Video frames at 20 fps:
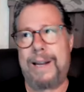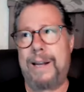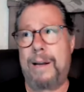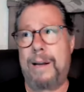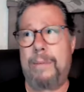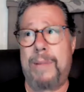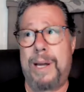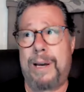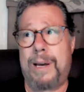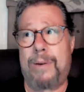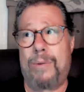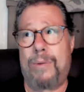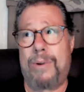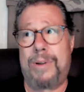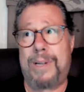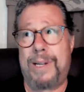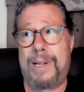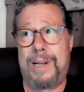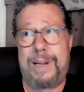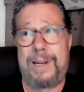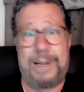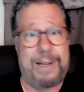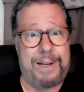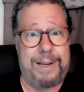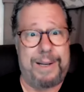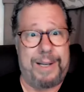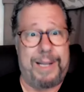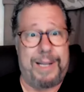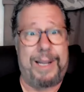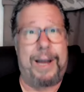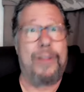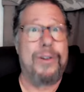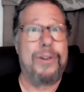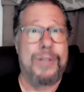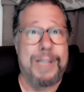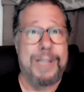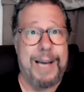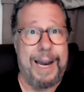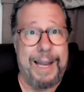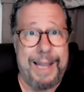And I'm like, well, didn't the other
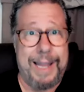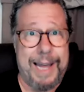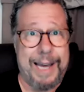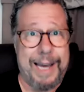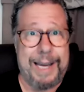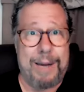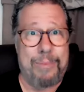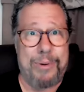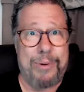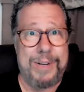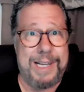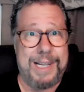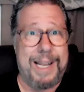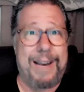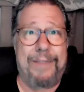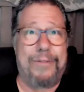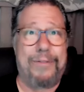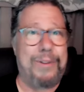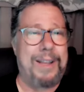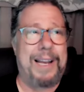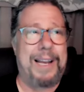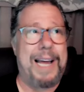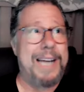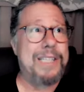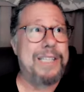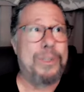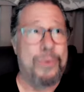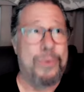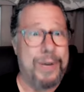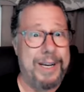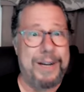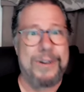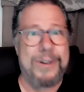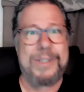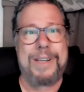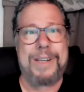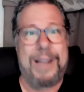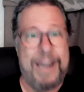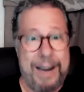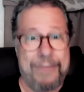side of that get presented for the last three
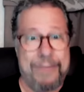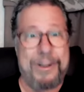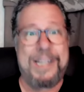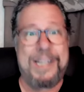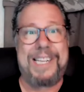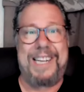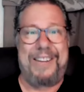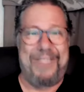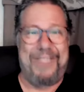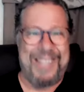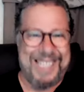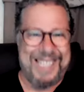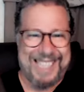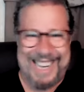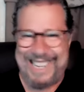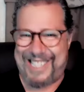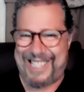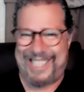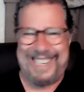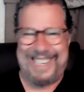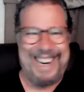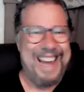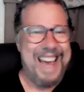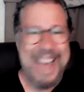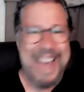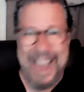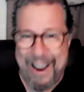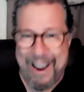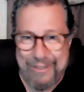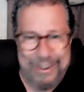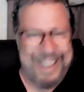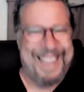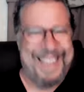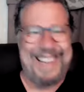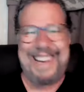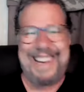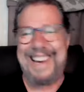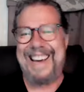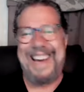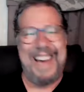years on every TV station, every
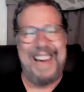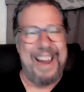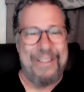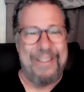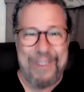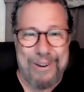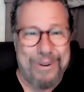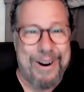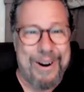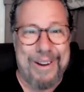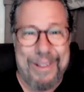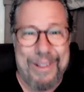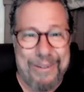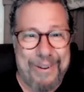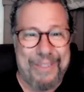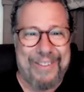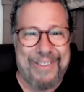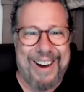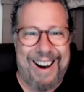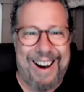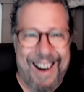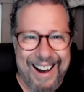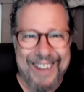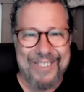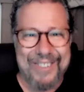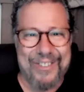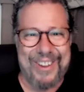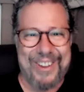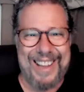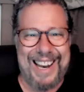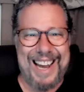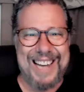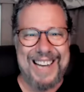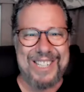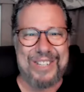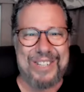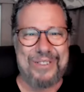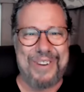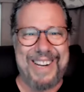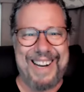everywhere that we've gone for the
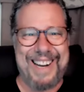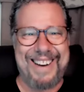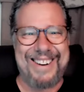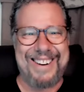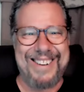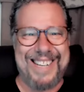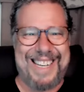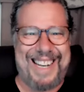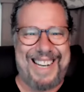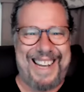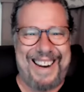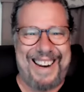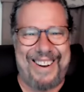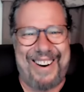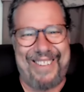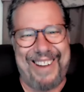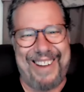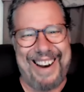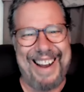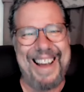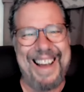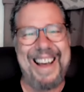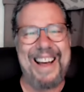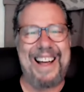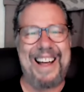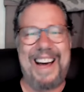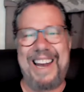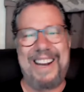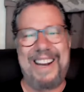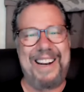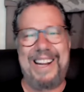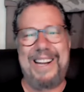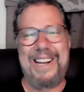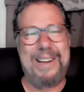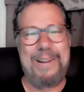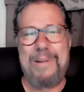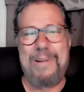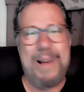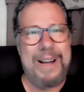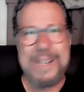last three years? You know what I mean? I didn't need
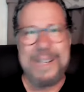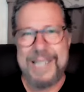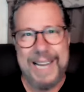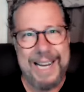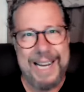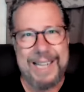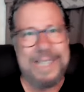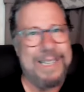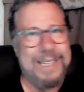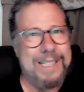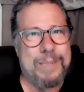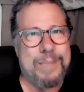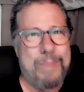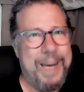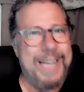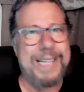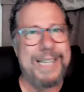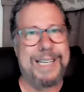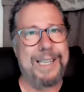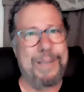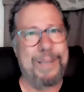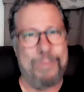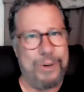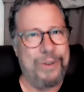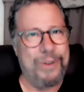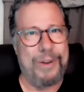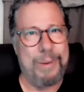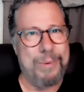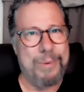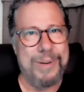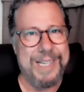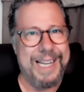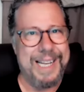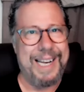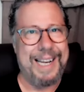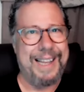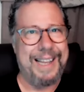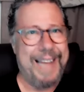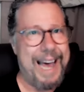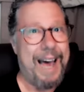to take space in the movie
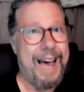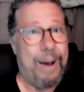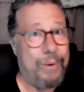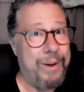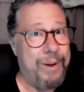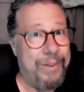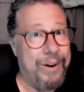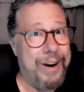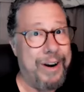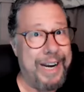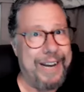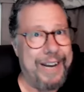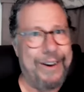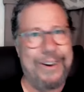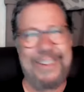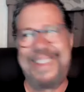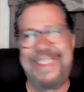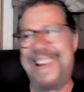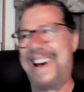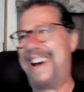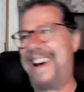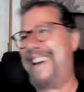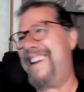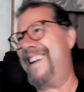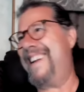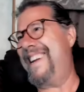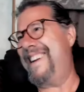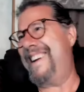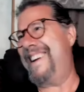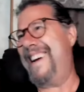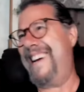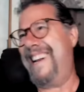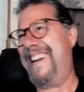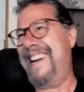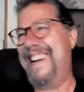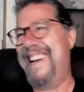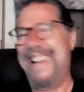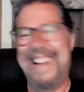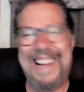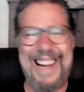presenting that. We've already heard that. Right?
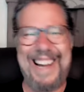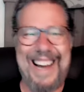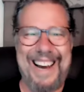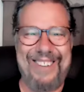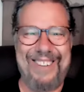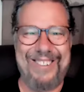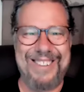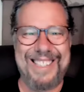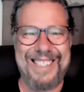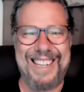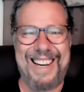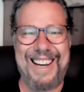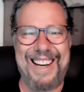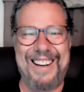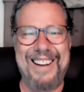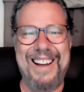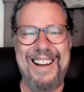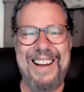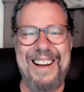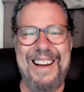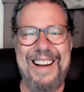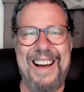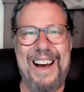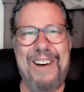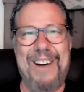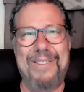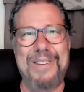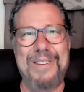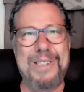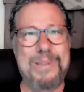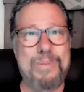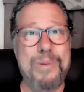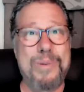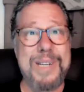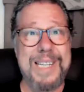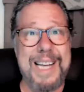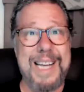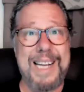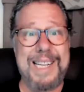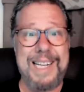I was, uh, I was
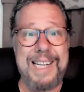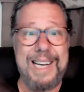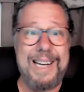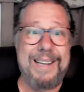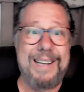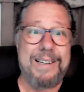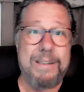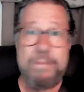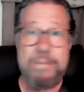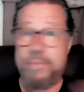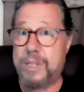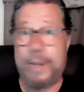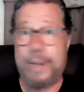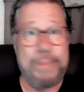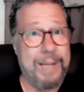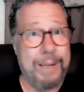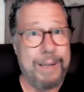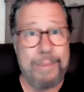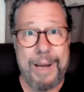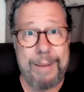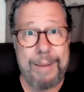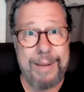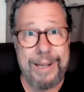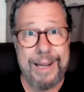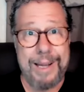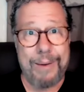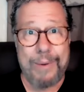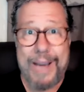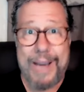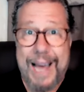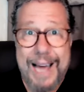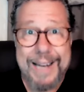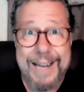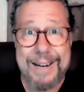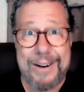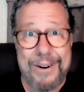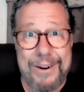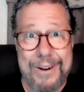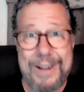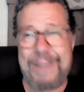presenting something maybe that we
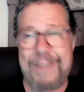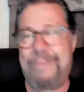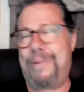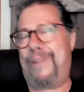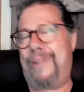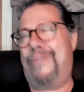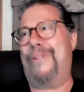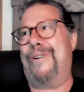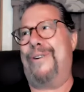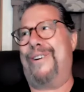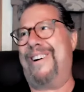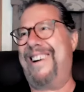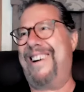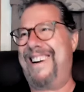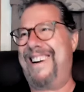hadn't heard of before.